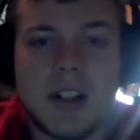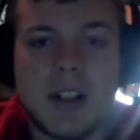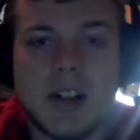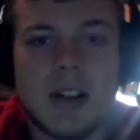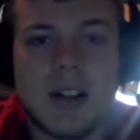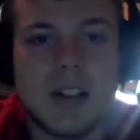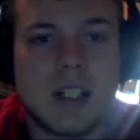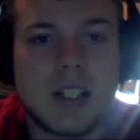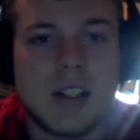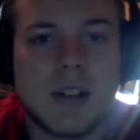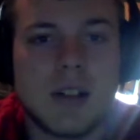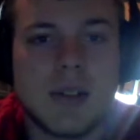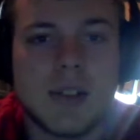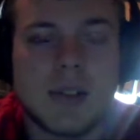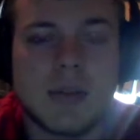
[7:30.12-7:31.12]
card.
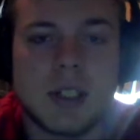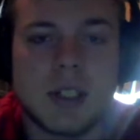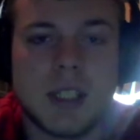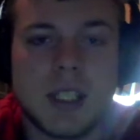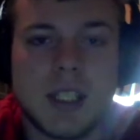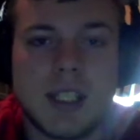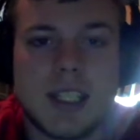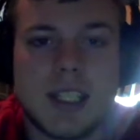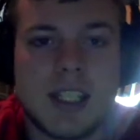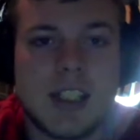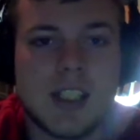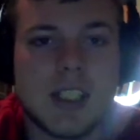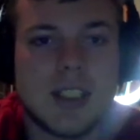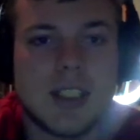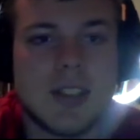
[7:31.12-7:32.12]
Card was in really good
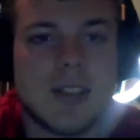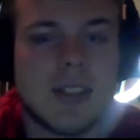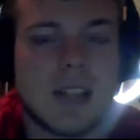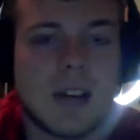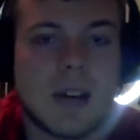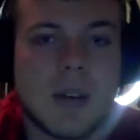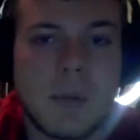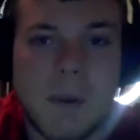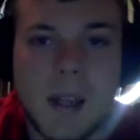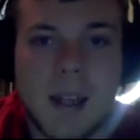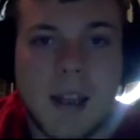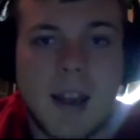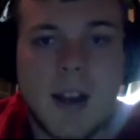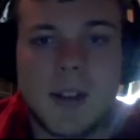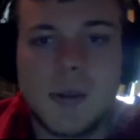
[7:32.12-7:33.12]
condition. So
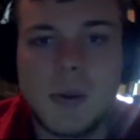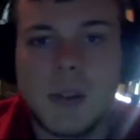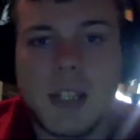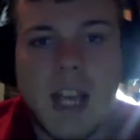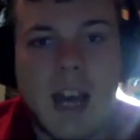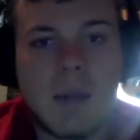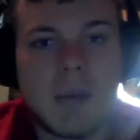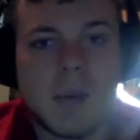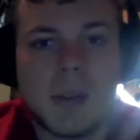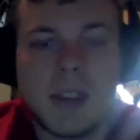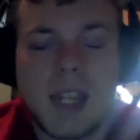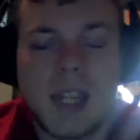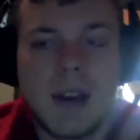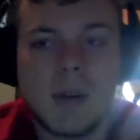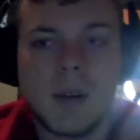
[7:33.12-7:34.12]
I was really happy with
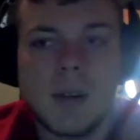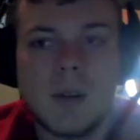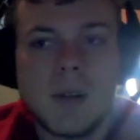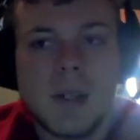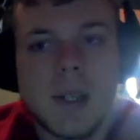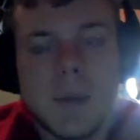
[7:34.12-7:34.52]
that one.